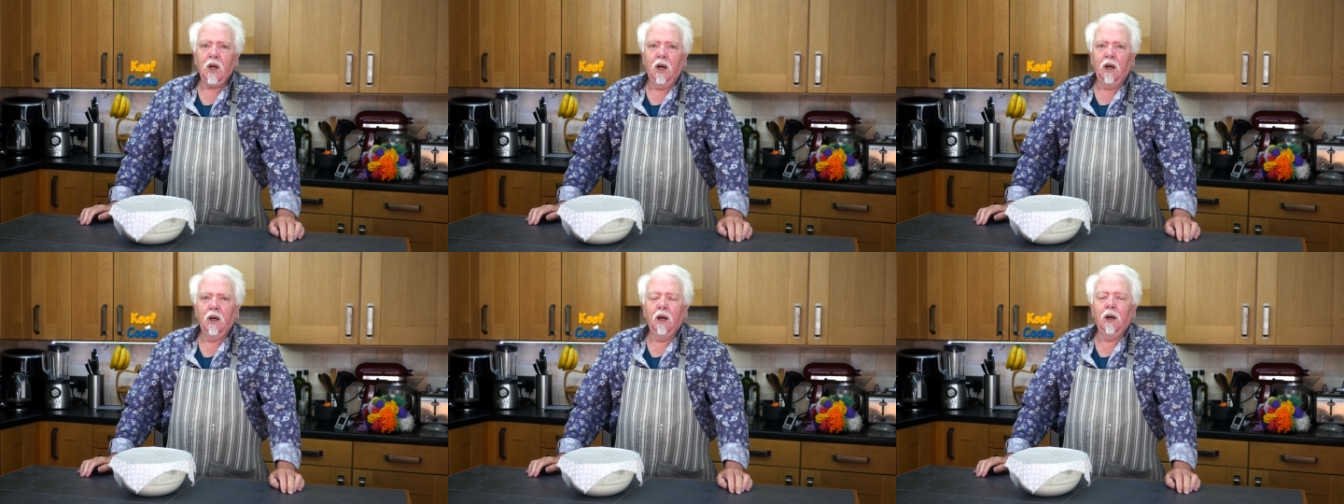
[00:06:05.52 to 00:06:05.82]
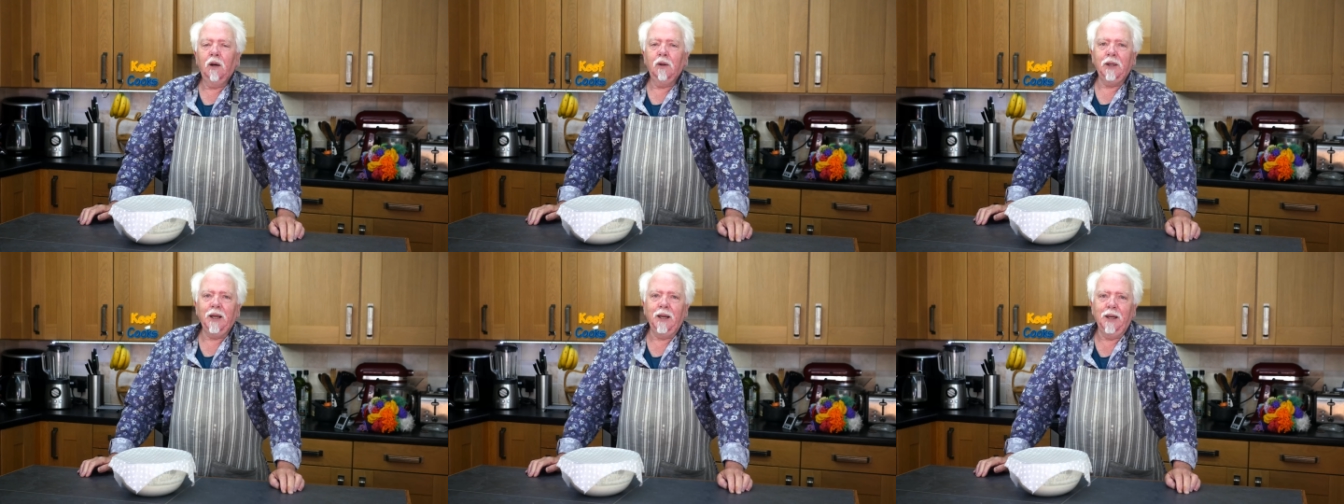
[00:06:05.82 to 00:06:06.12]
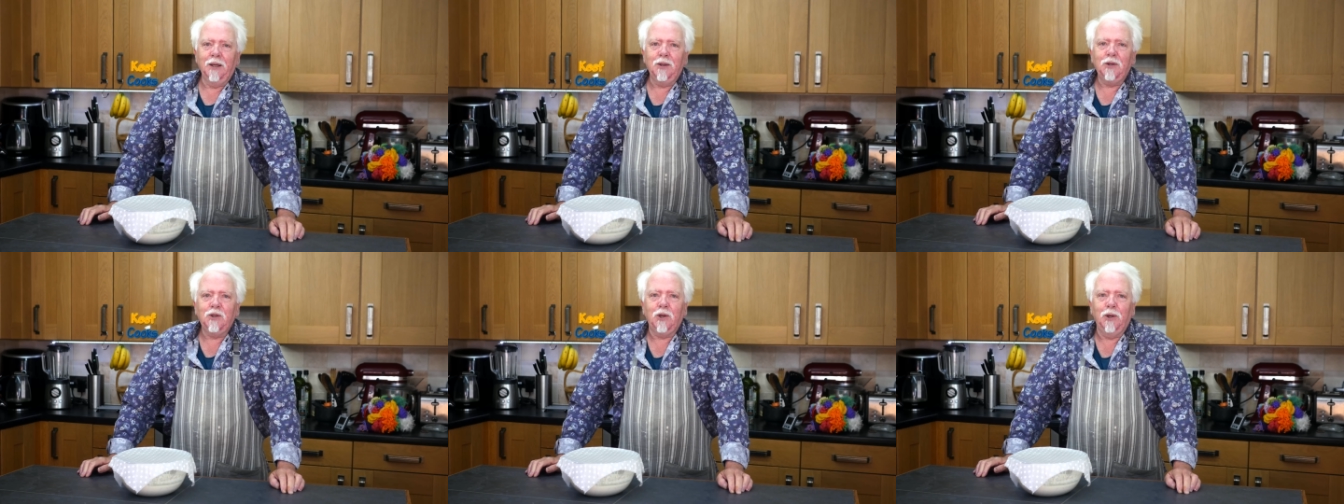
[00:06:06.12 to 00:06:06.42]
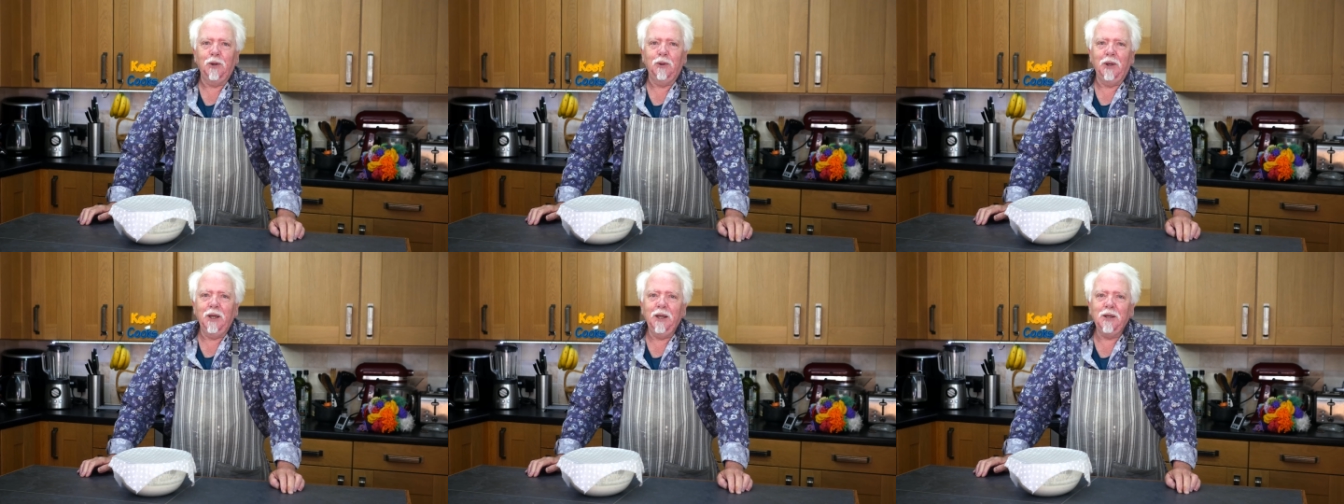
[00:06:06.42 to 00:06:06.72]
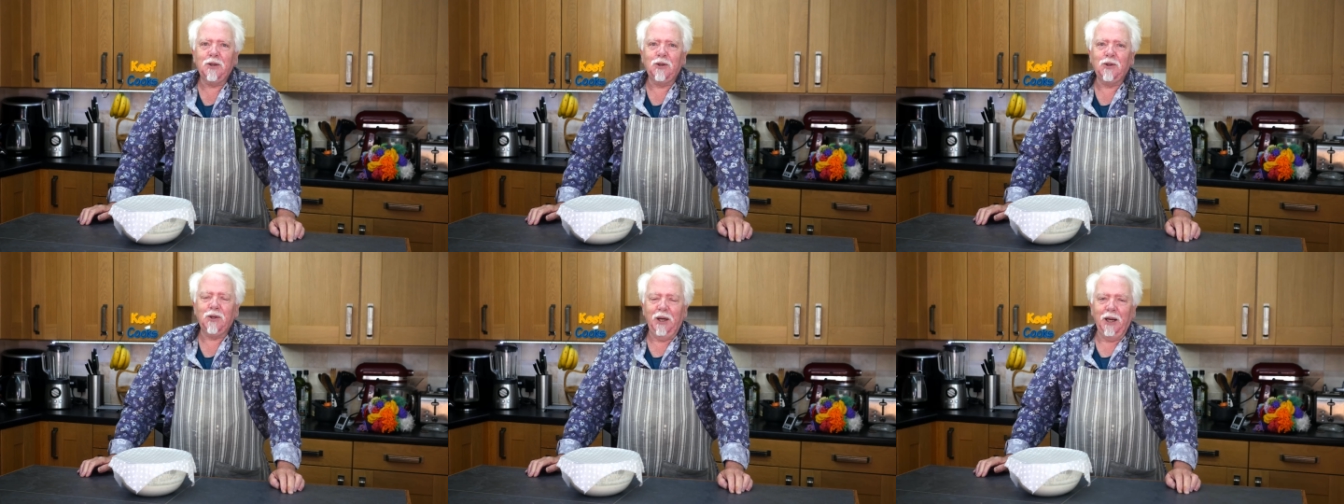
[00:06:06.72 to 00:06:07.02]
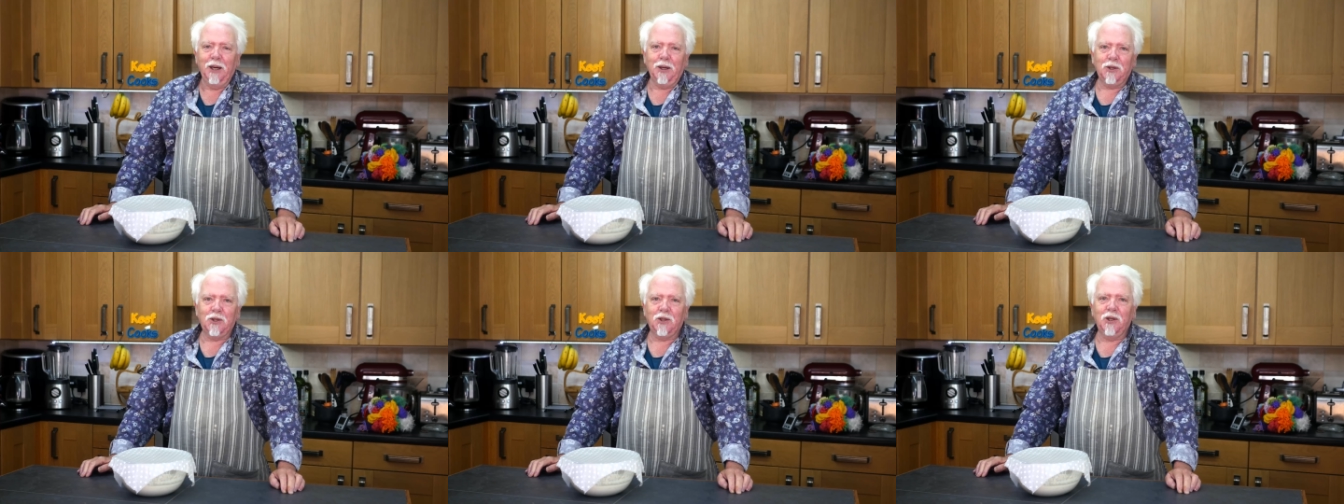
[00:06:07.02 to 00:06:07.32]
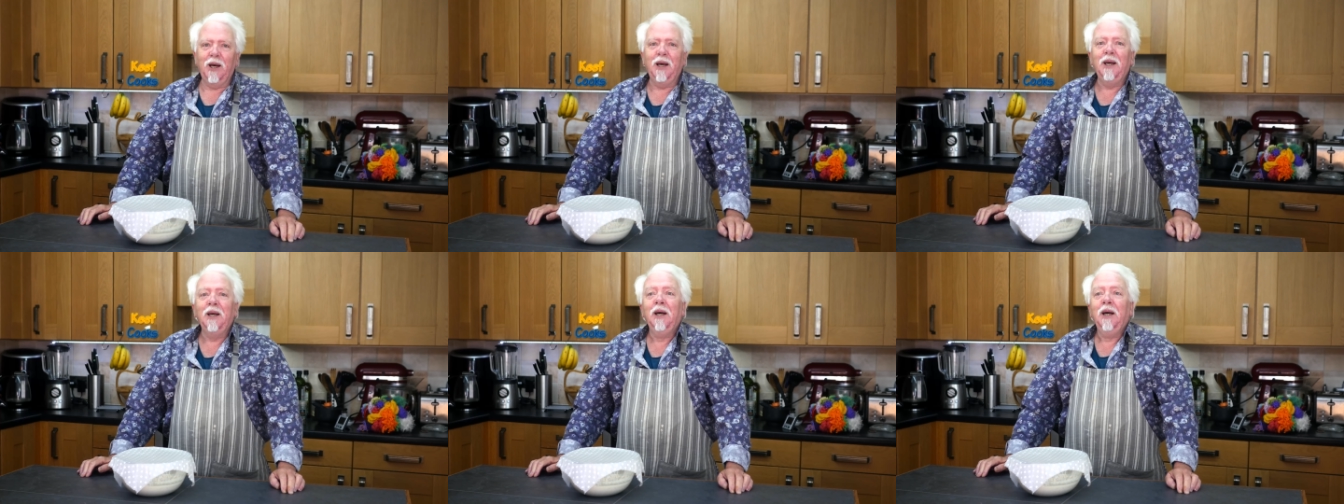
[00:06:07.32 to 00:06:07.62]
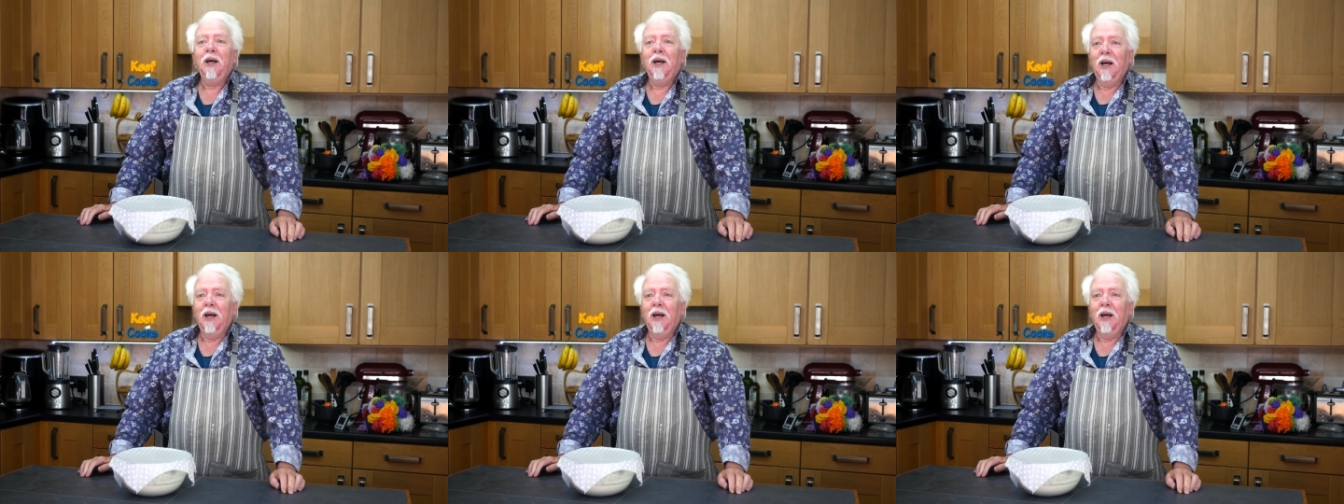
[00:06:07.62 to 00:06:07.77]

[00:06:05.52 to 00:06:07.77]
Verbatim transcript: Okay, so it's the next day.